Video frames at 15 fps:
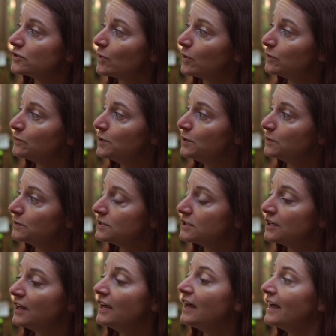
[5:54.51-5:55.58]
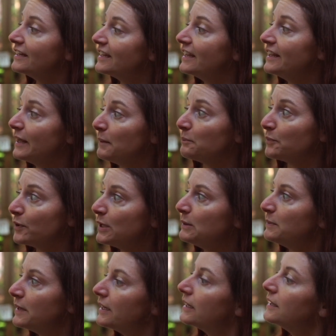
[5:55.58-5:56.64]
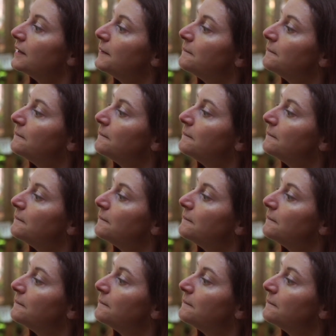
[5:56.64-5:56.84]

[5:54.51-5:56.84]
or roots and can get pretty big.